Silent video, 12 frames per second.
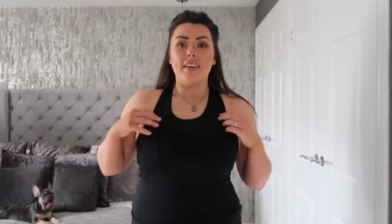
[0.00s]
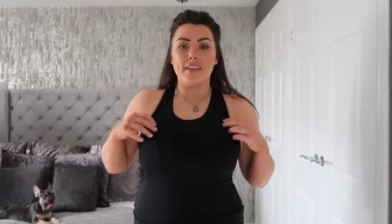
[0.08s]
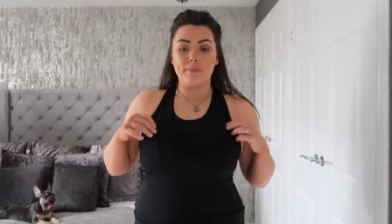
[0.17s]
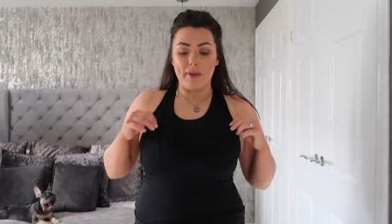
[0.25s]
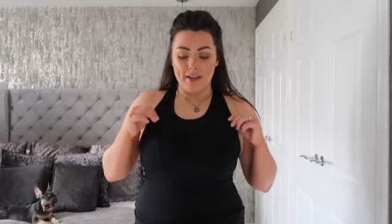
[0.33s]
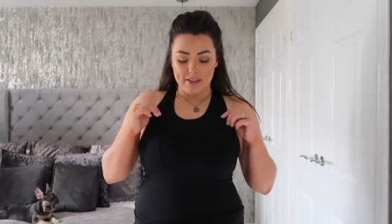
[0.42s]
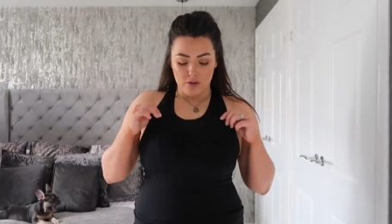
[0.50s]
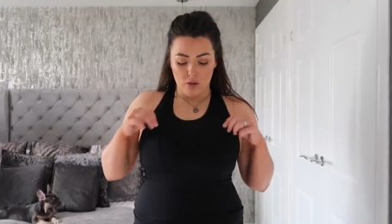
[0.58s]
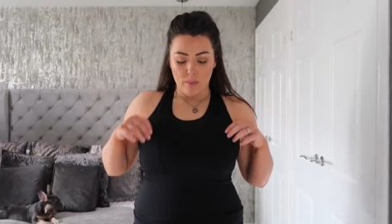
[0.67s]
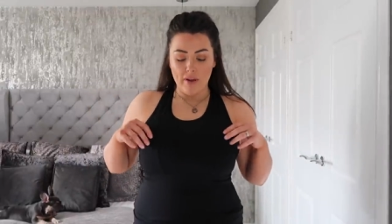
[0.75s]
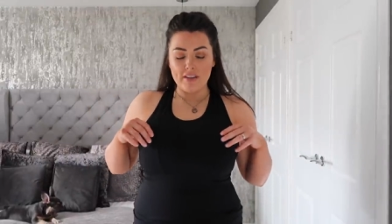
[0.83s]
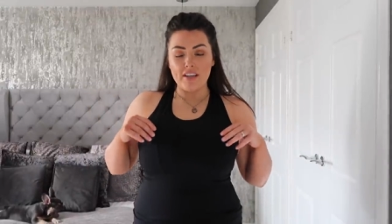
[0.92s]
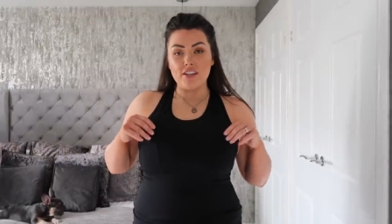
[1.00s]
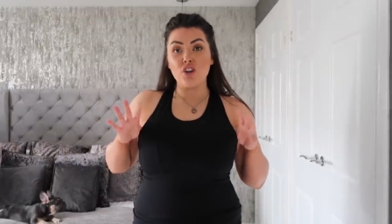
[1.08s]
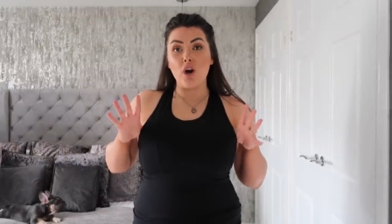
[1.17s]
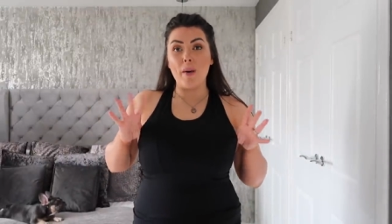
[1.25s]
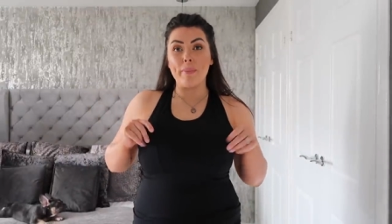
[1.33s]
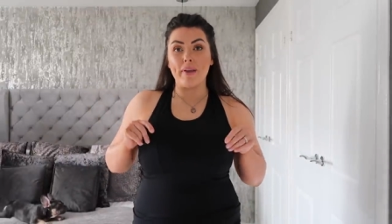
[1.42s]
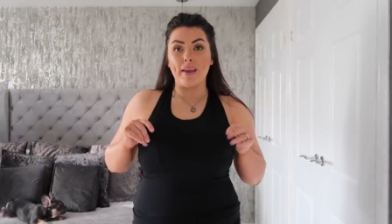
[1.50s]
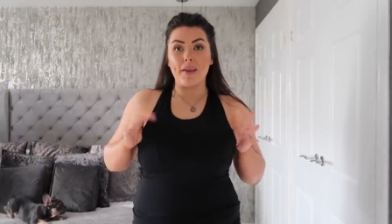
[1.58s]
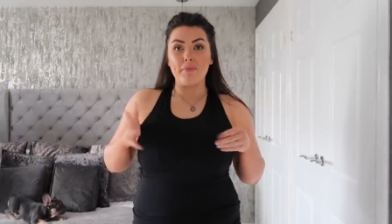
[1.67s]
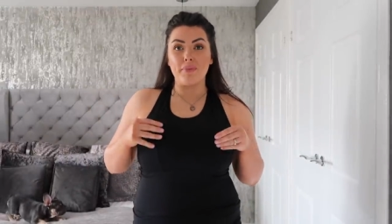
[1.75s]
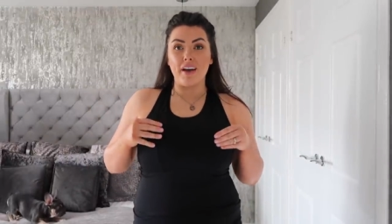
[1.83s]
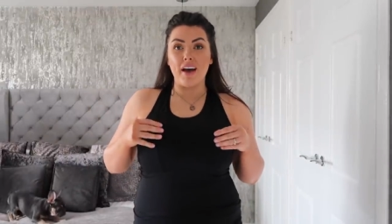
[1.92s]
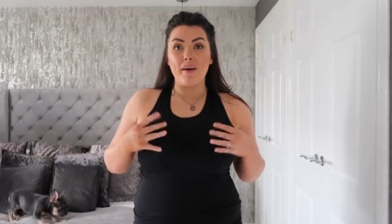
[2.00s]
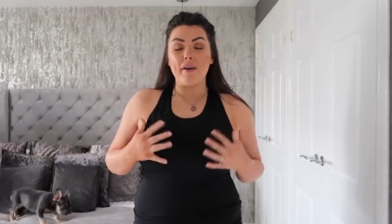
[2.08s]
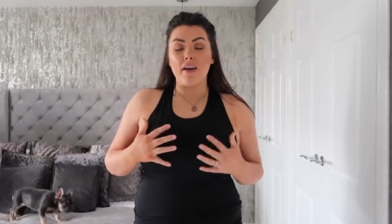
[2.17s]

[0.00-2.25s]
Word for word: This black top, it's actually got a built-in bra,